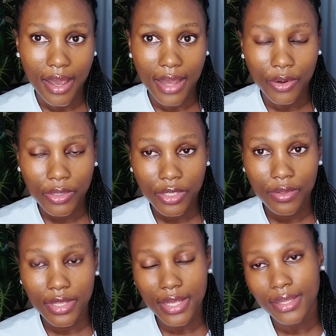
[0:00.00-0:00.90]
and also
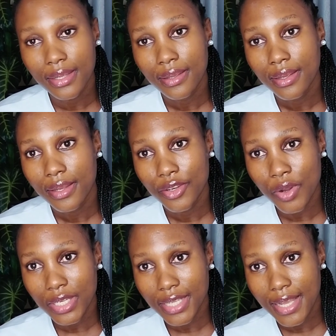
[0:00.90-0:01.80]
the
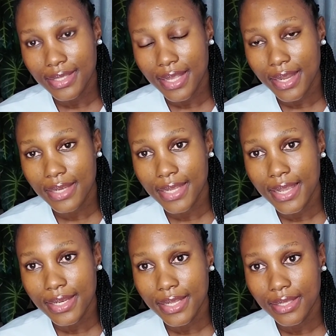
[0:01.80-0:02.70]
doctors that are
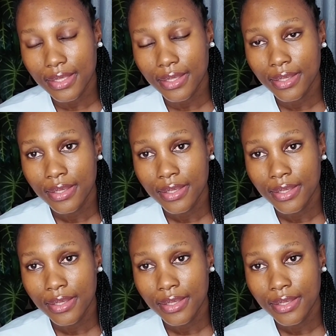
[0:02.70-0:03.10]
attending